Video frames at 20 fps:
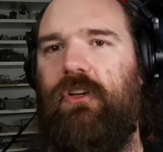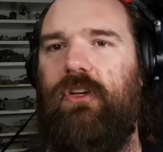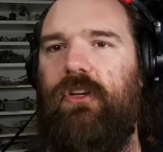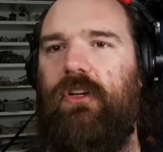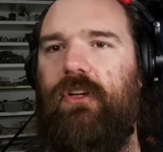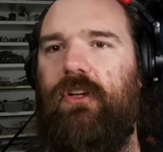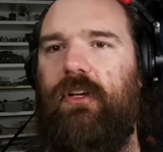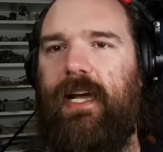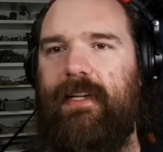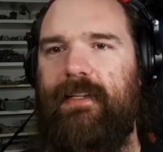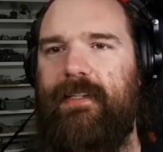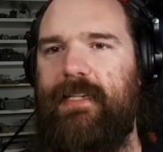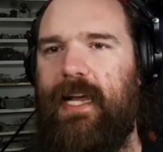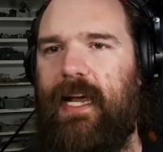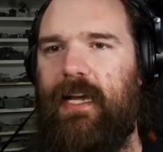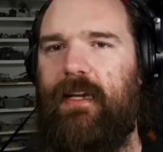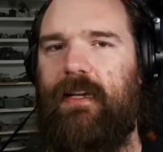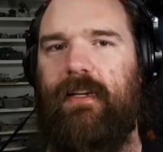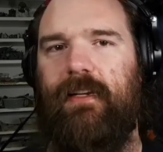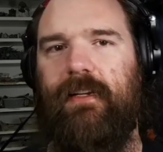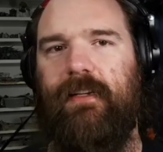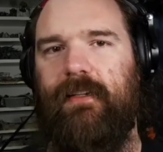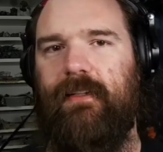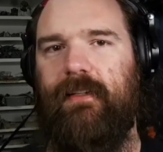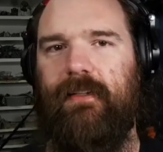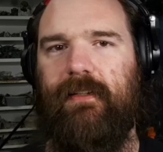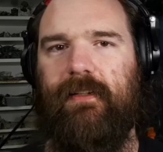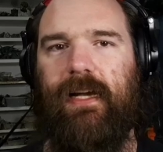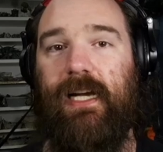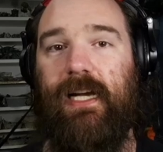a tank
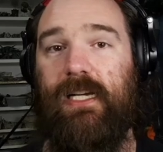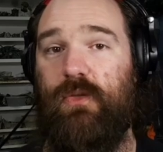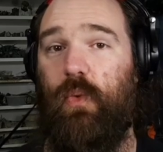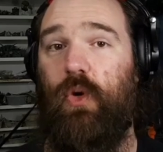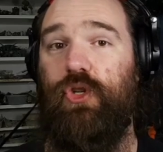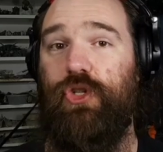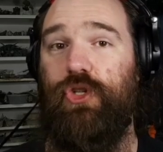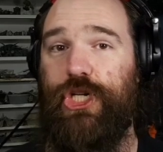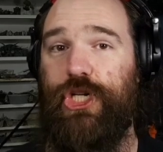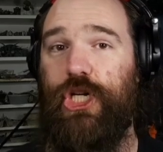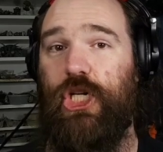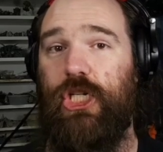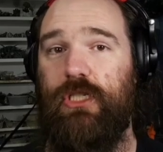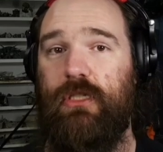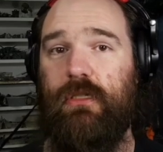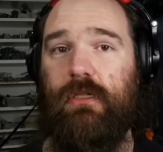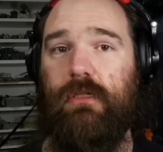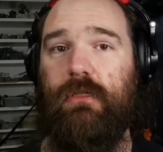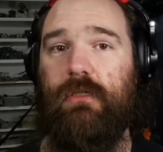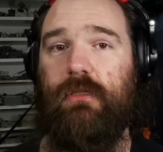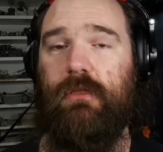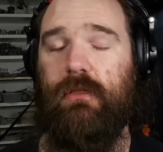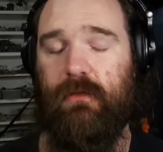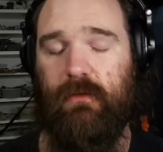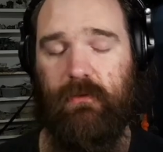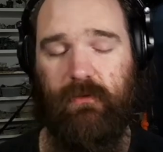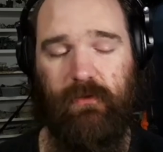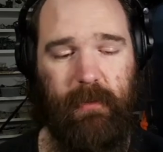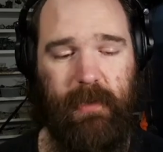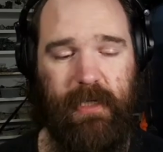has one shot
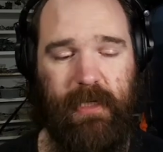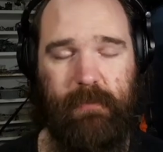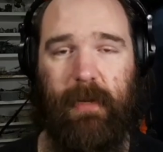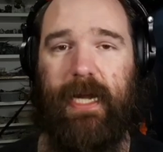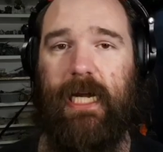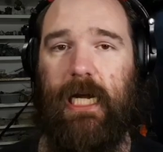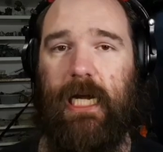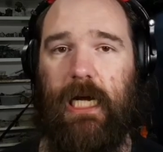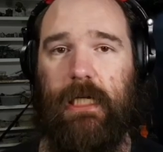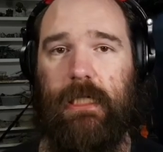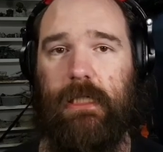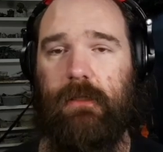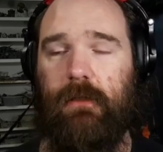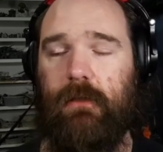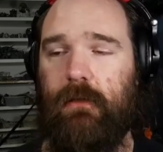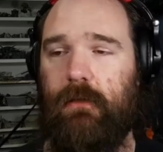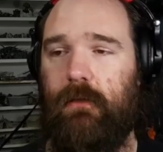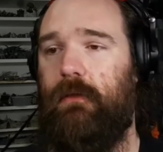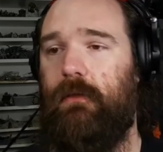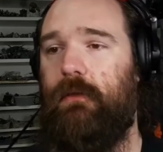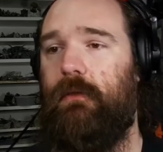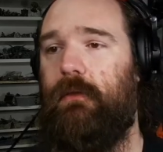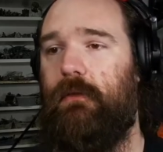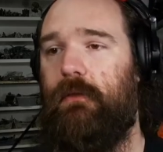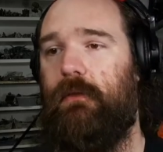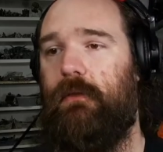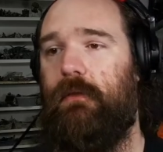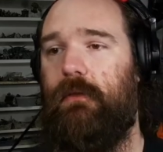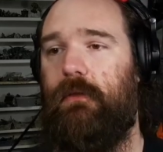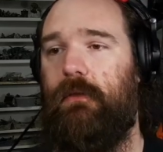from its main gun,
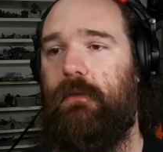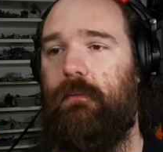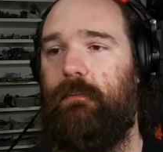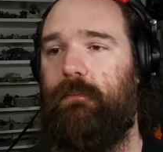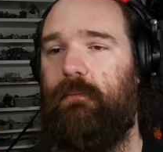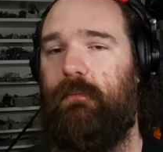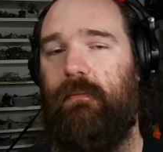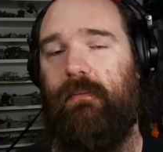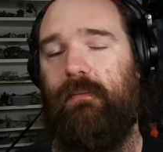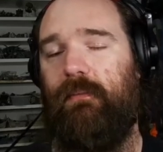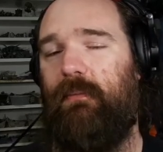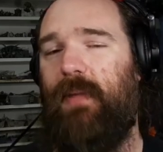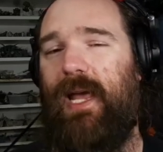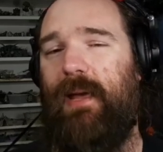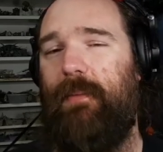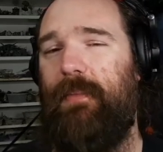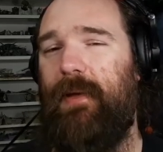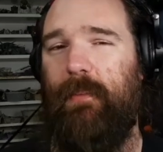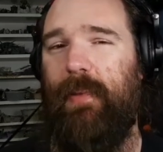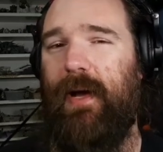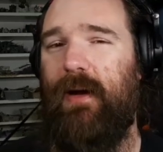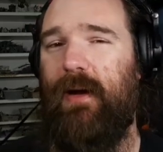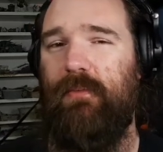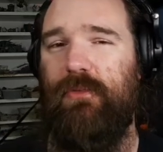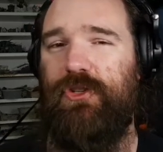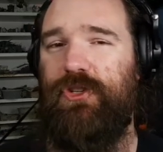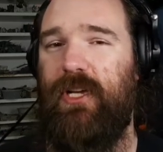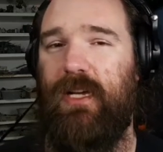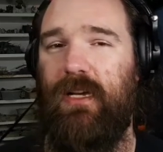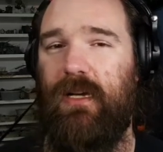maybe a bow
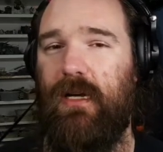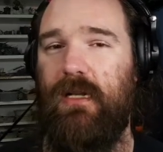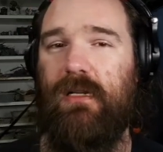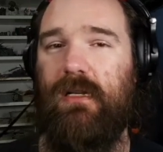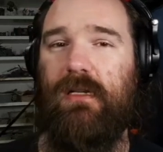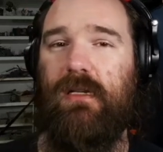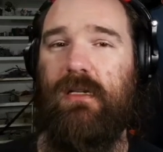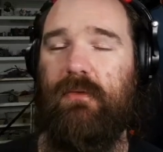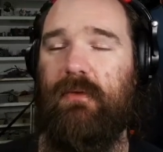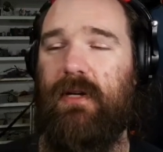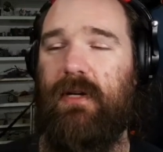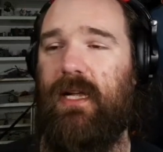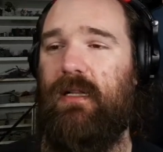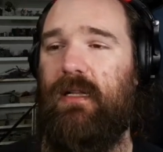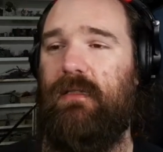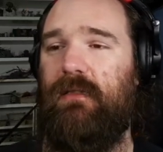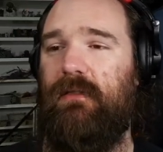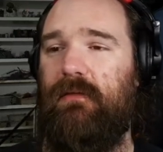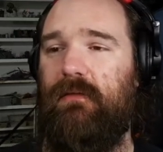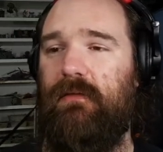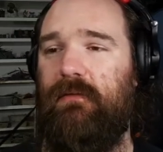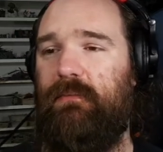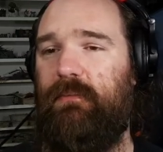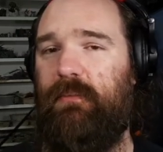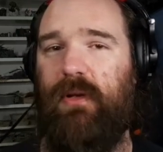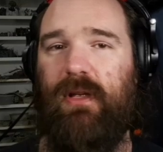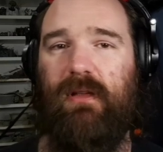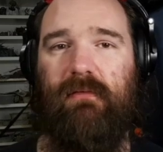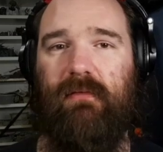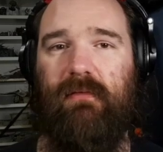machine gun as well,
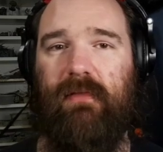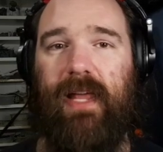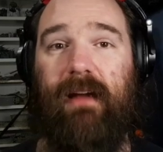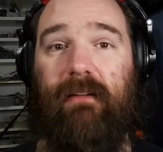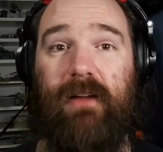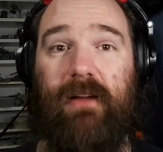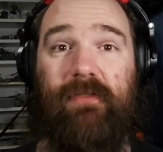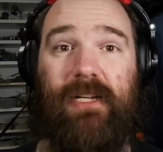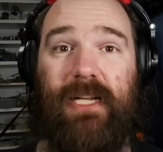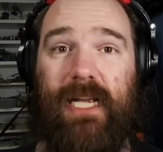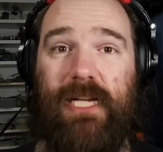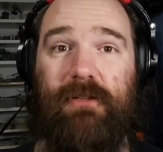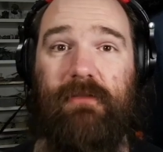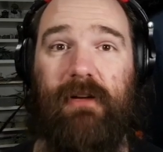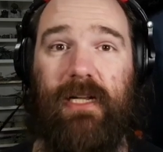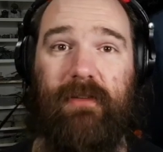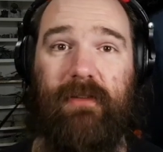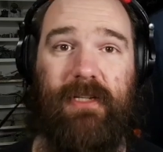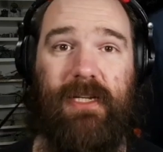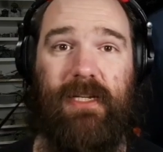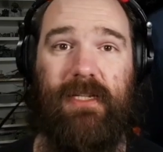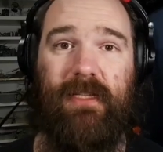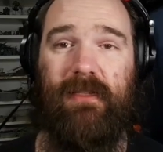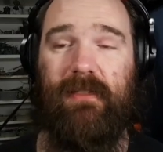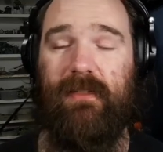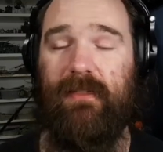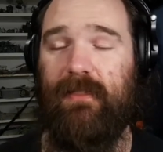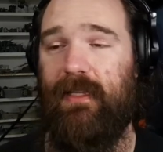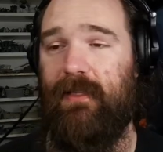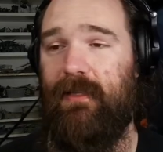but they're even less relevant
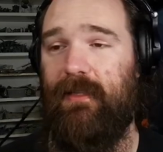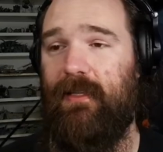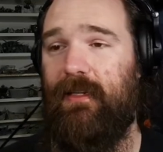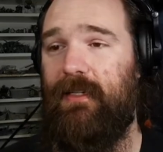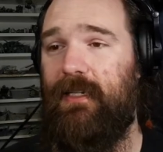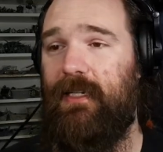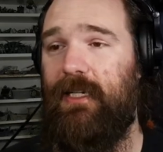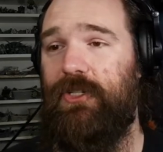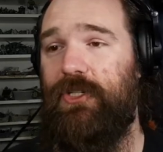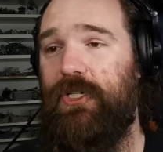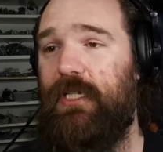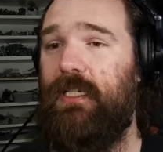in 3rd edition.